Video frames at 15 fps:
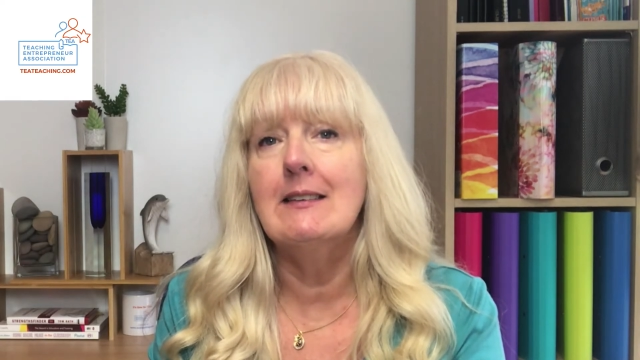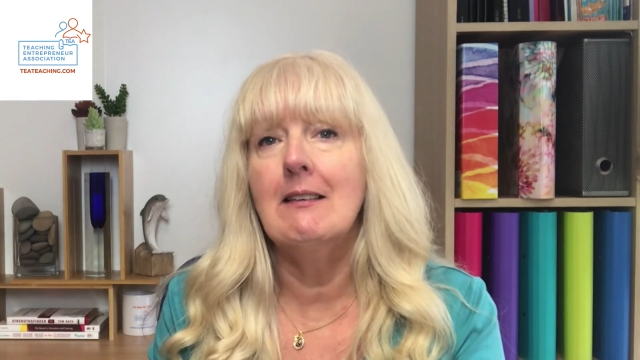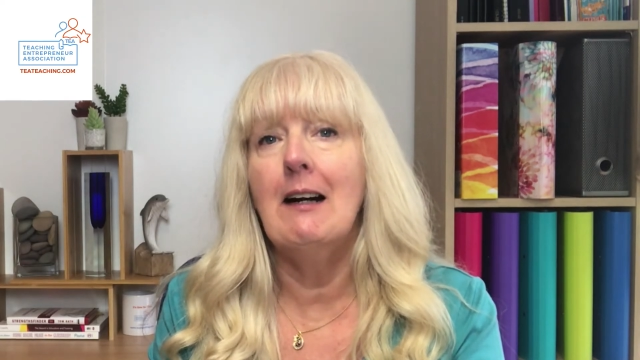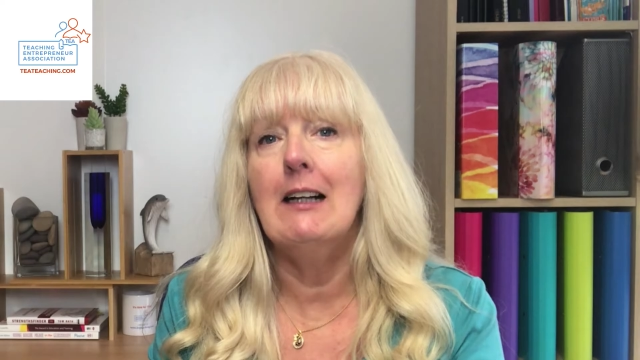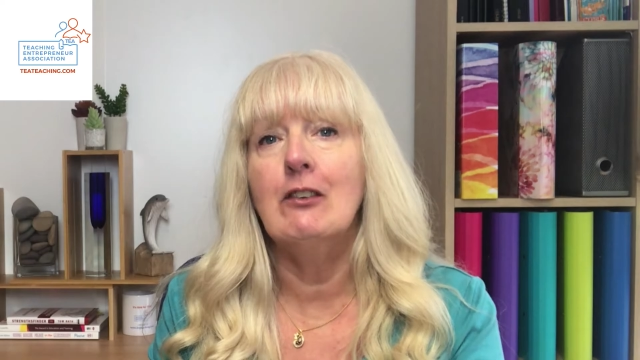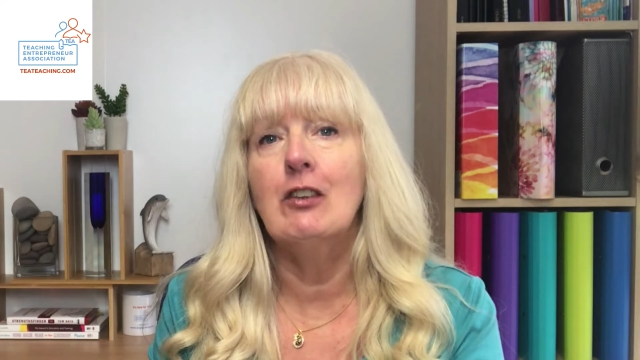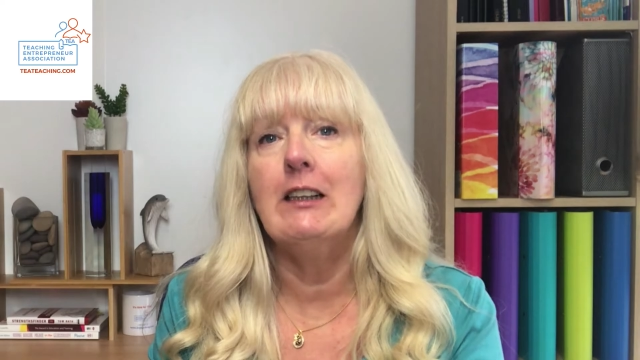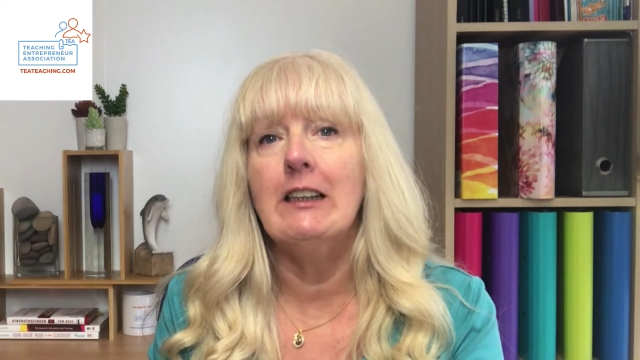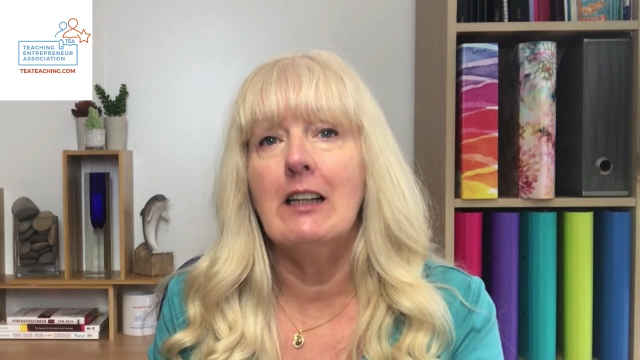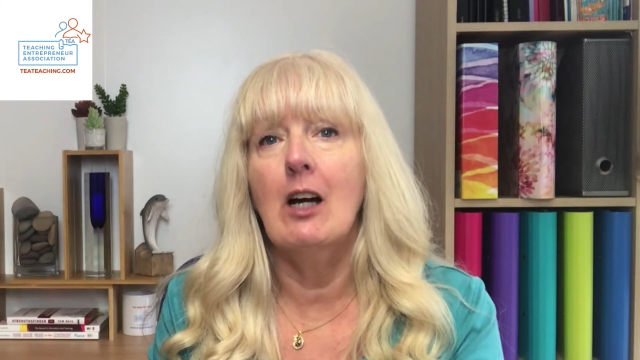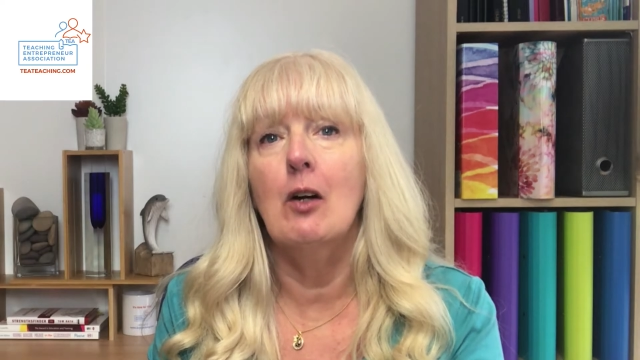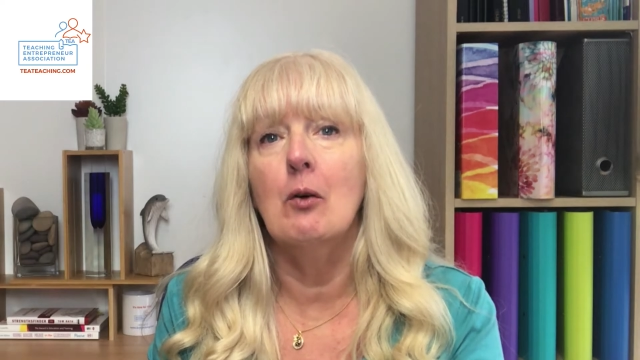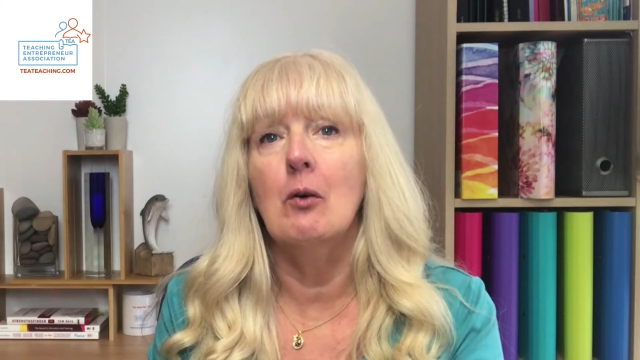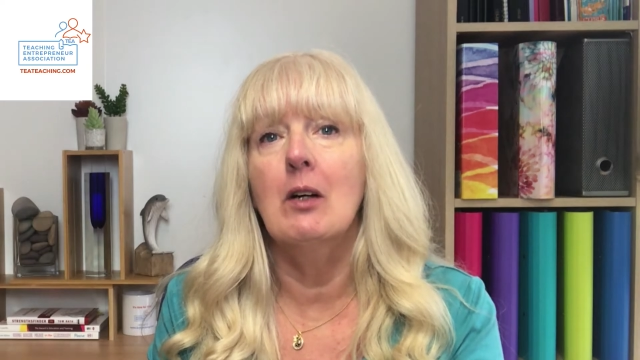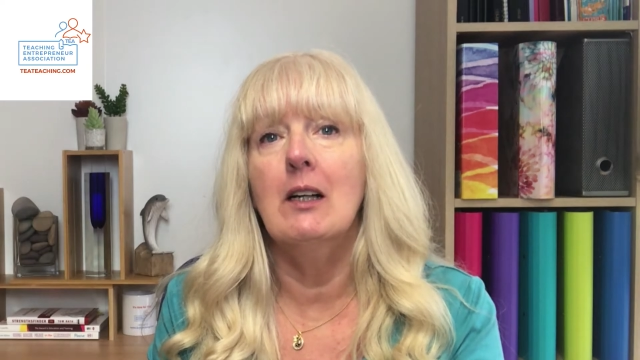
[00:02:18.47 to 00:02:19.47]
to actually
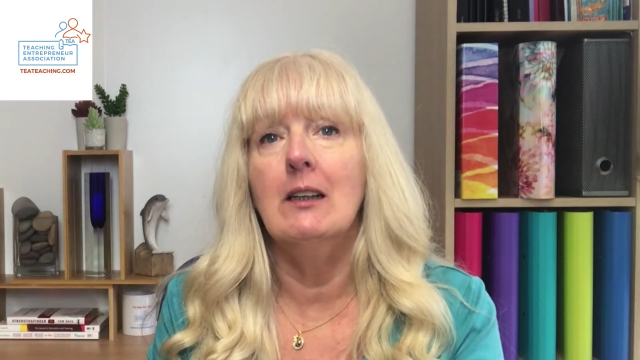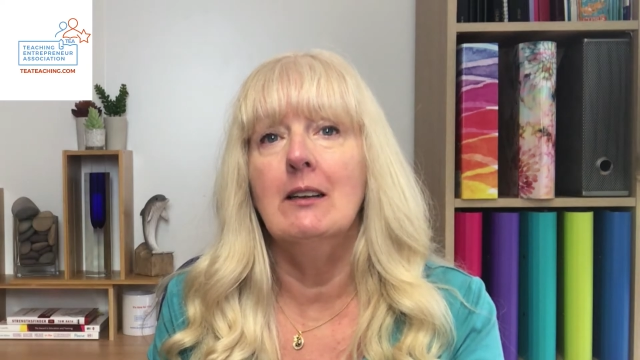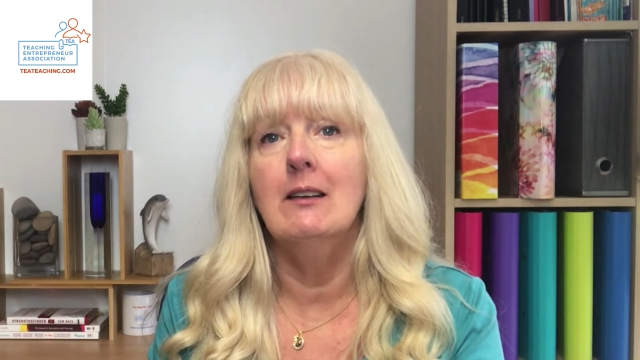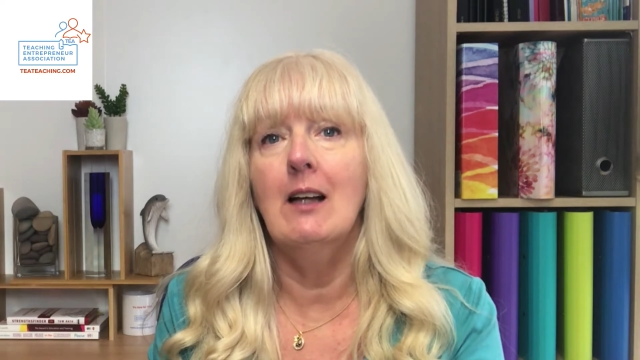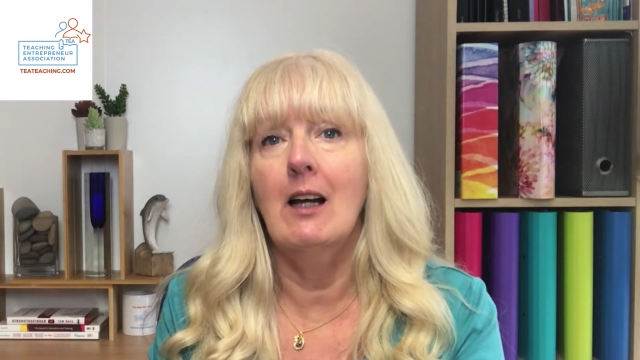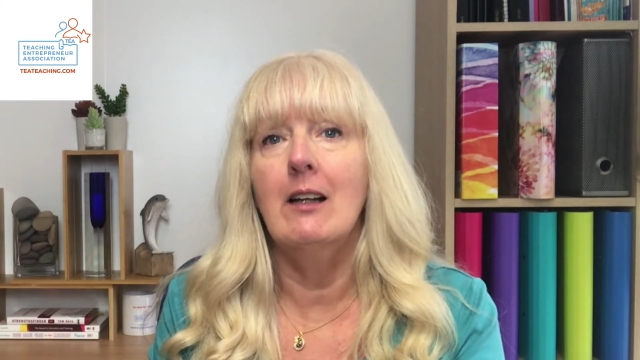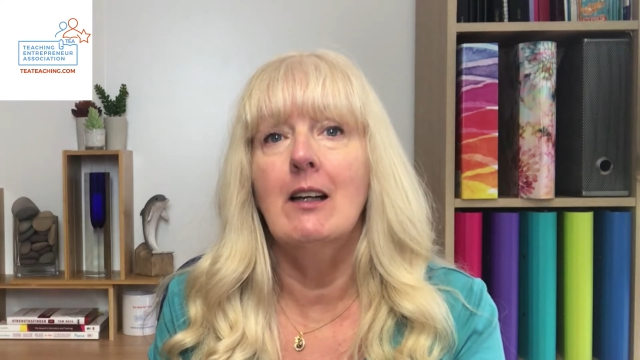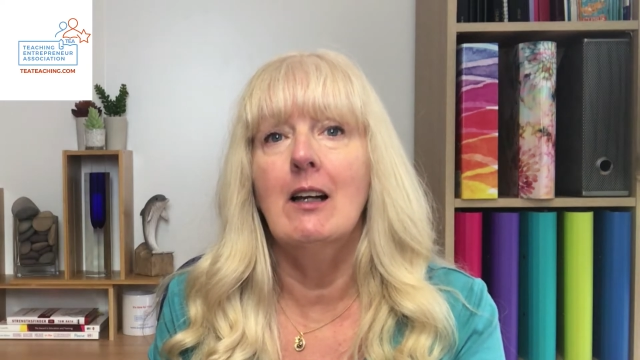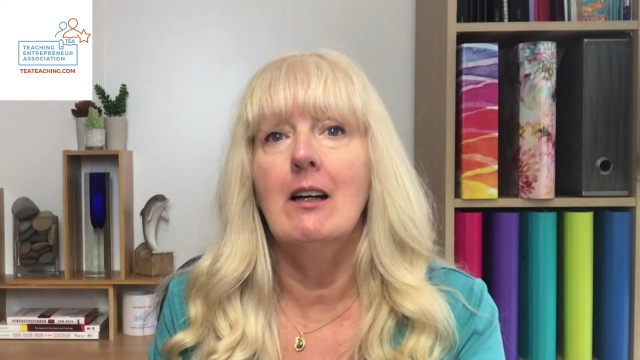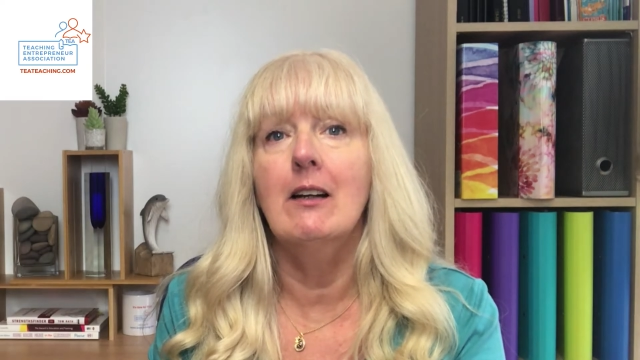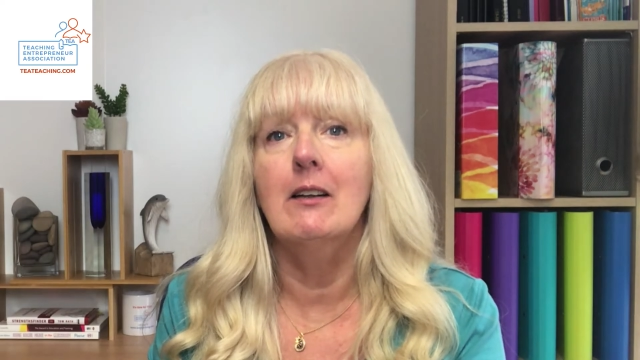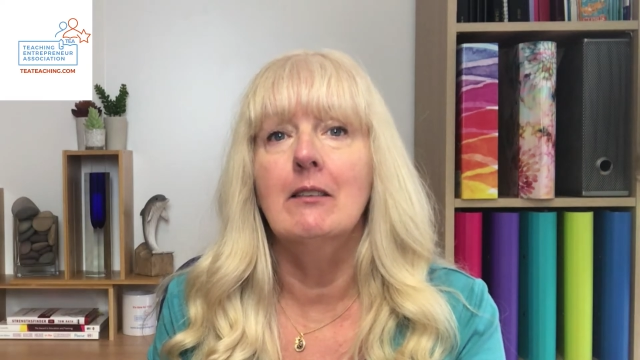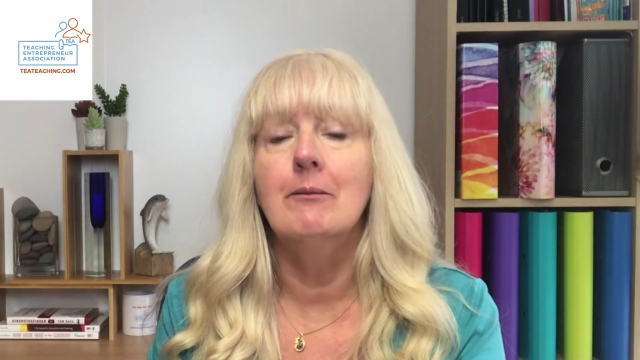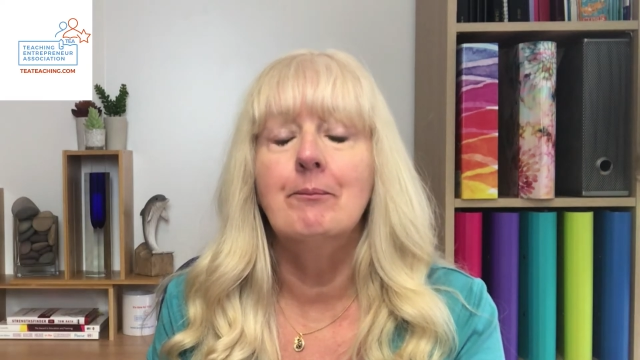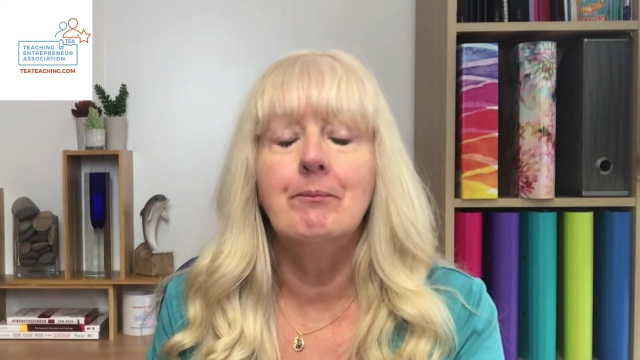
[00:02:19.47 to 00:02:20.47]
go and, and
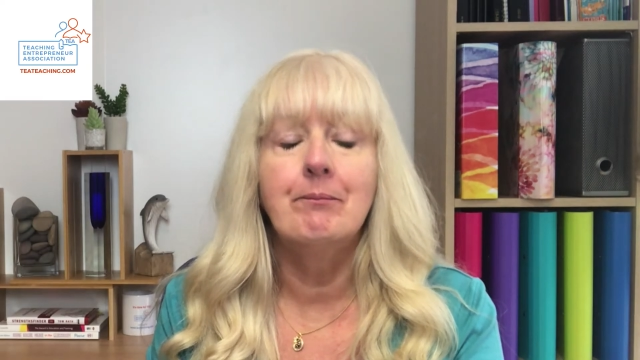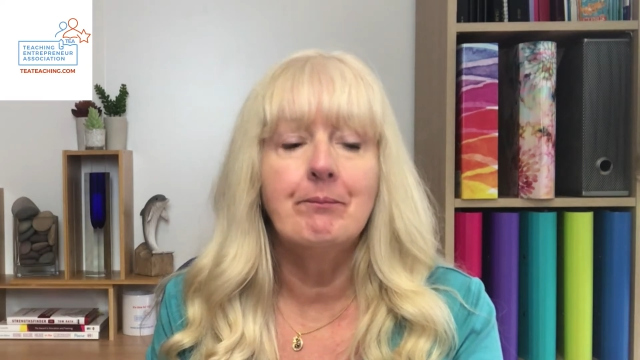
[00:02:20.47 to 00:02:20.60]
learn.